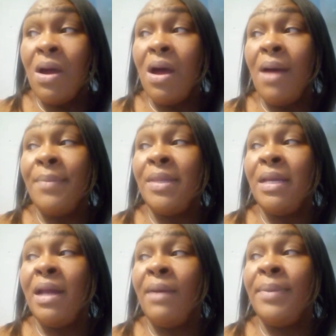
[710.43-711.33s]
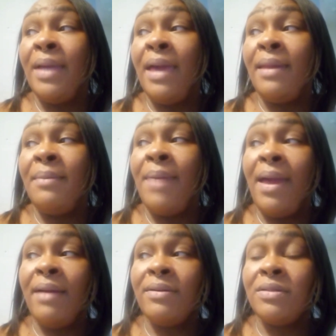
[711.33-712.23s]
And then I'll be headed back
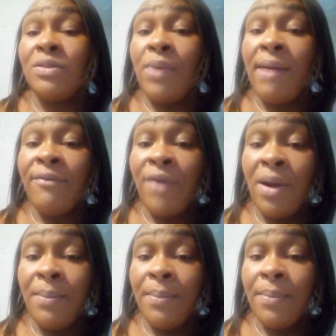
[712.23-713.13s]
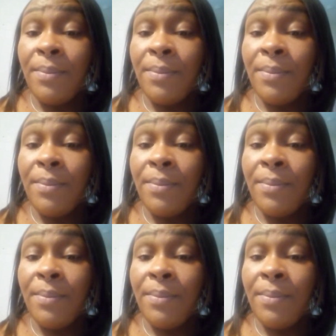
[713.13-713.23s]
to where I'm from.